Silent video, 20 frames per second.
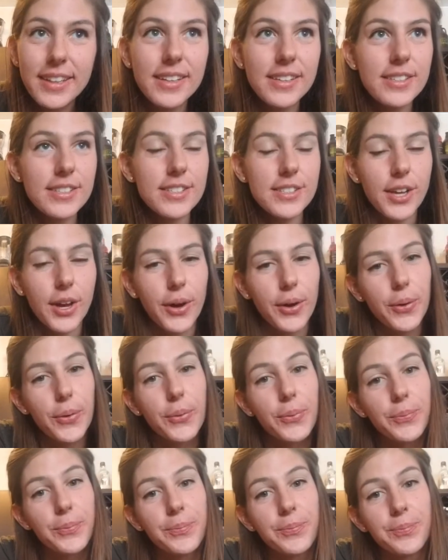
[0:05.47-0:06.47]
So,
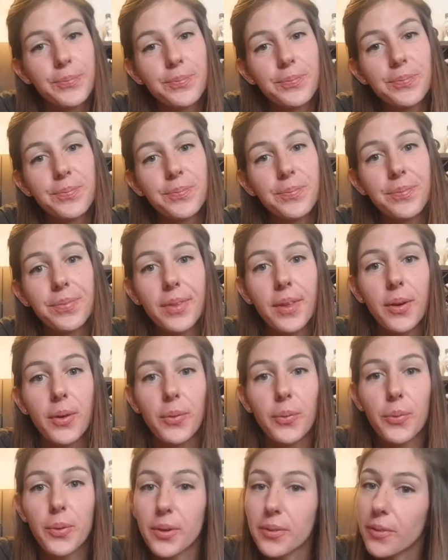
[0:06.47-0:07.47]

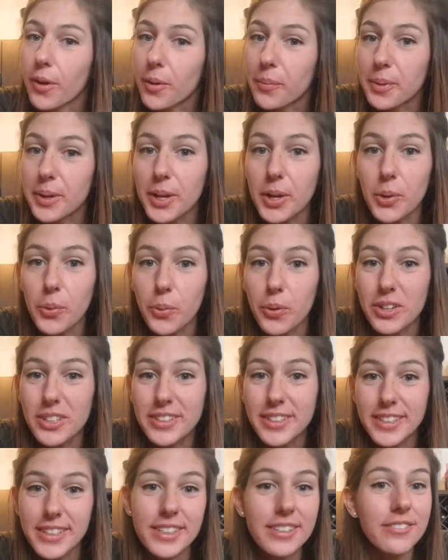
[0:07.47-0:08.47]
we've all been in
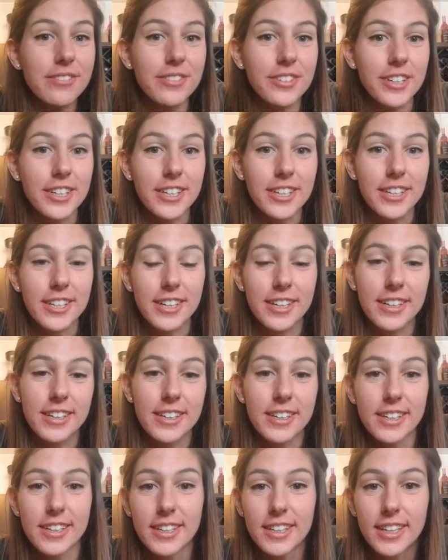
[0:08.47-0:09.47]
quarantine for
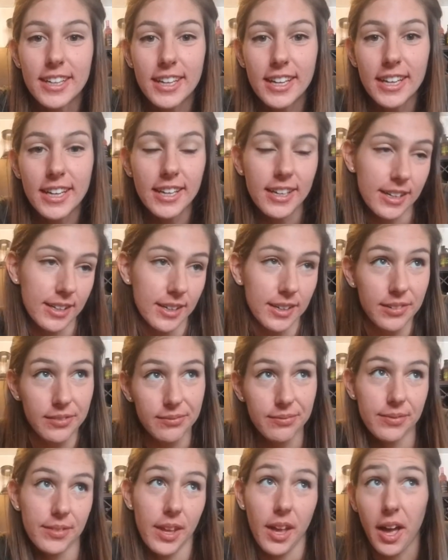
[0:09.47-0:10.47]

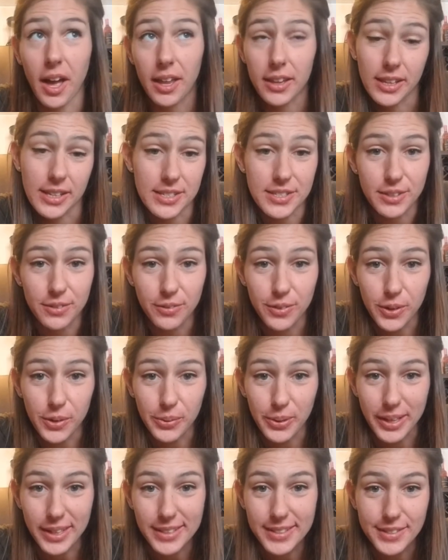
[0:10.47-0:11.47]
at least a few
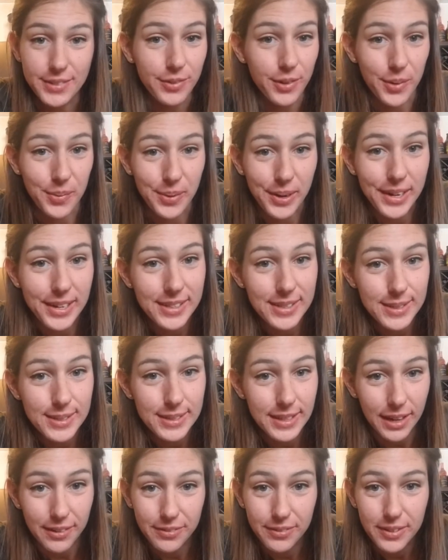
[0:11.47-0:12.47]
weeks. For me, it's
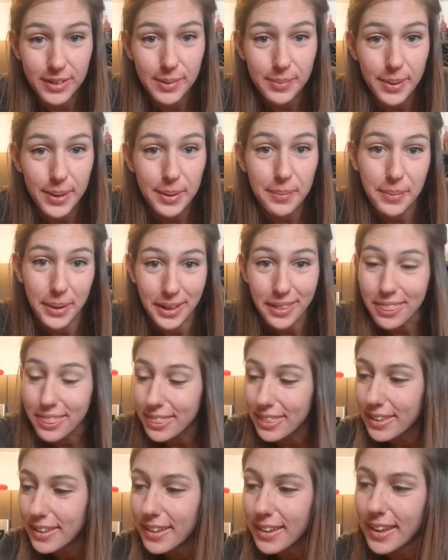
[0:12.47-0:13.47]
definitely been a month.
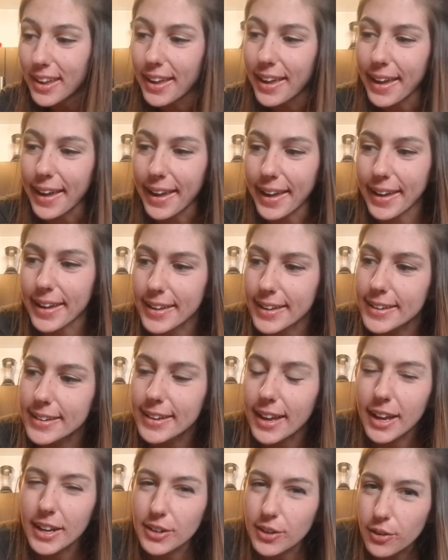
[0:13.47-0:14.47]
And
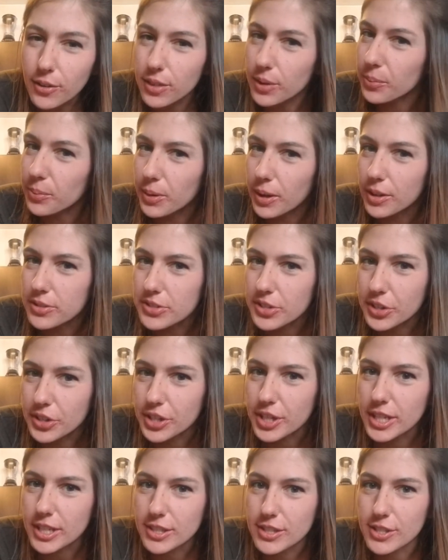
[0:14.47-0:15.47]
I know that we're all
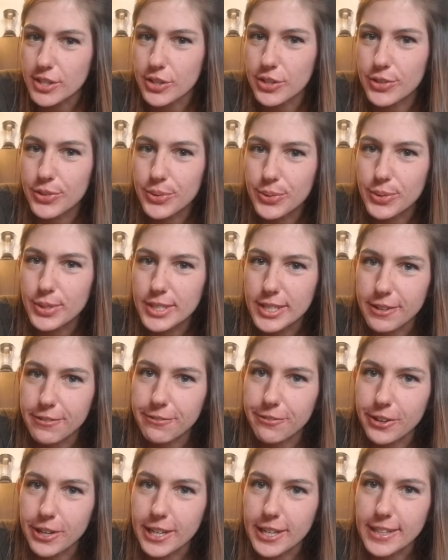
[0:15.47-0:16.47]
turning to
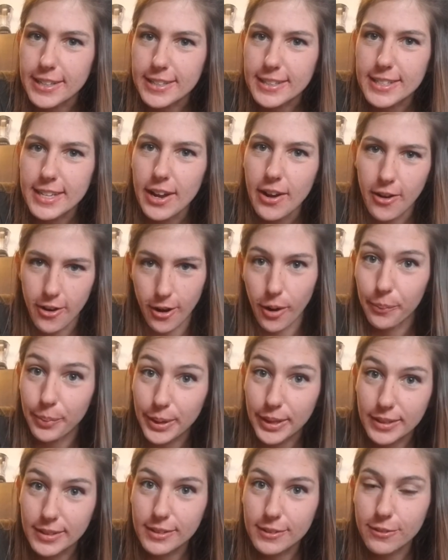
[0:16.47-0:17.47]
different
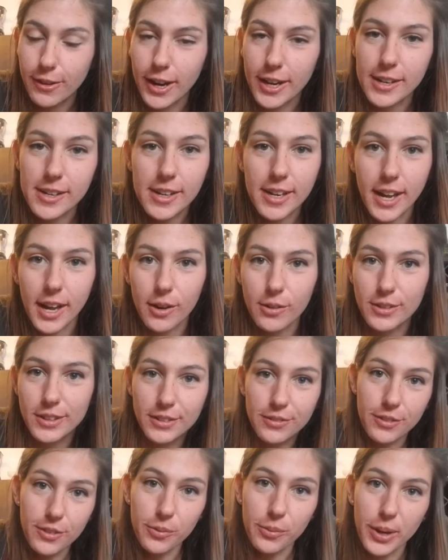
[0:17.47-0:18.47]
hobbies, finding out
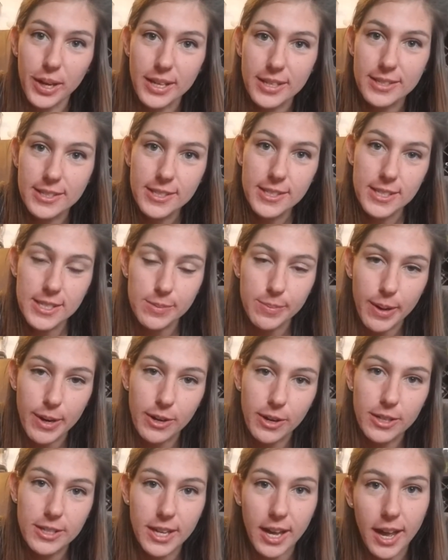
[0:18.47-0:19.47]
different ways to spend
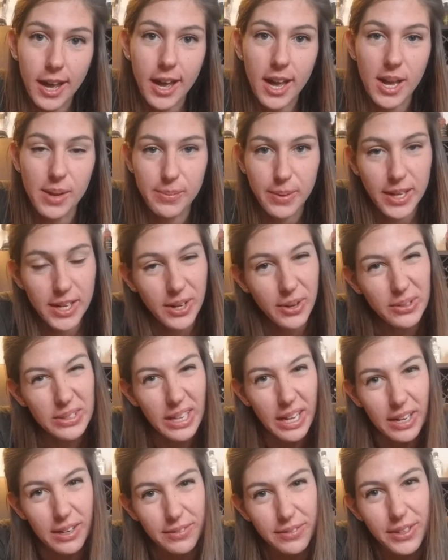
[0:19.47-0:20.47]
our time. I know a
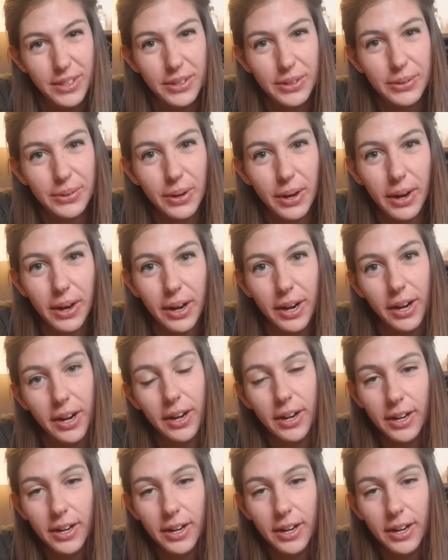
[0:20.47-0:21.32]
lot of you are